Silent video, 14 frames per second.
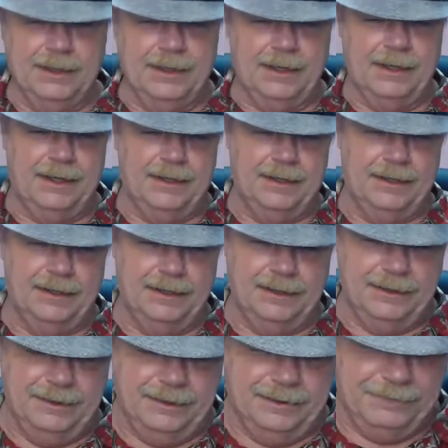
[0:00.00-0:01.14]
And
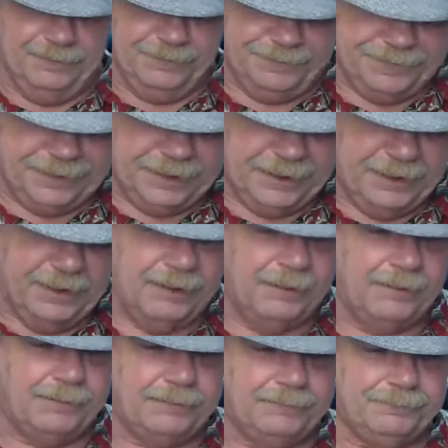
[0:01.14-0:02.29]

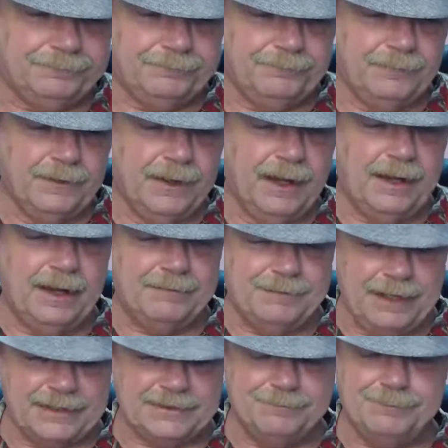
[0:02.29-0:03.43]
I've
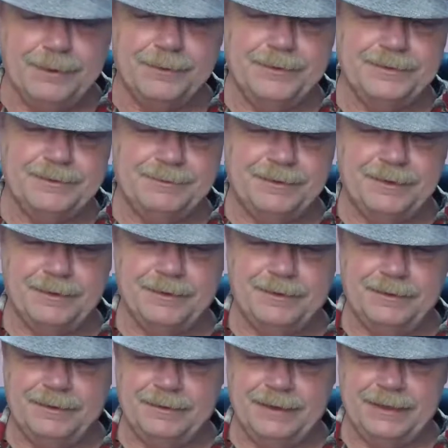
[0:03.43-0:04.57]
got some photos of
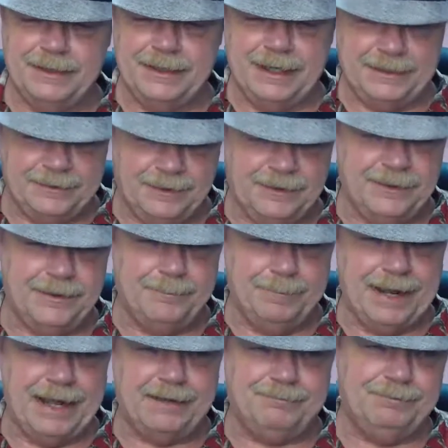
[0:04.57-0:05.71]
her that I taught her to
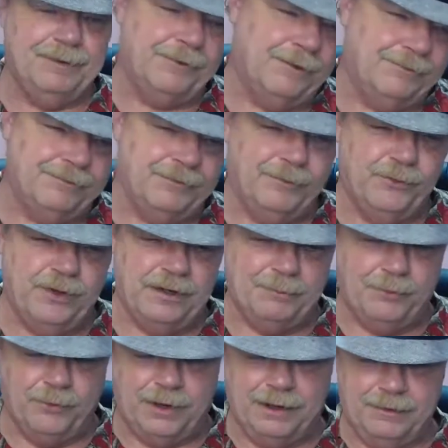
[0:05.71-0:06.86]
back float over a Moab
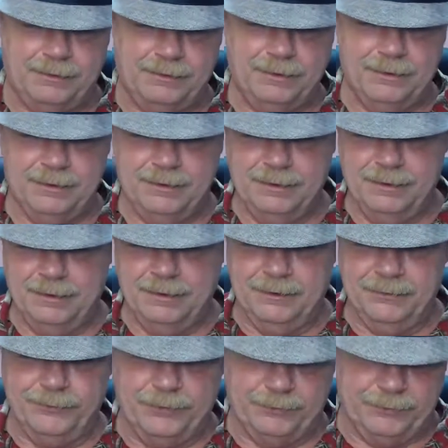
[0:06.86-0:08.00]
wall
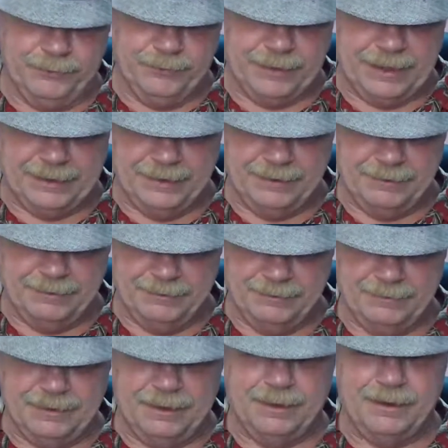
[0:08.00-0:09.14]
when we were on
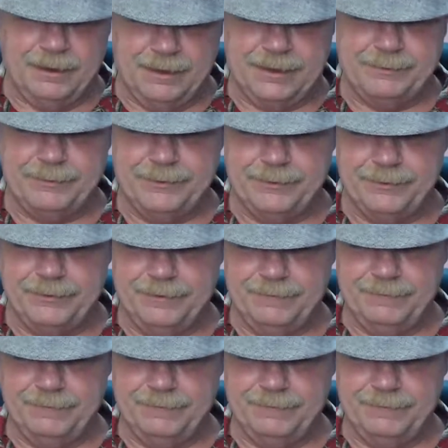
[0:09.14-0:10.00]
our honeymoon.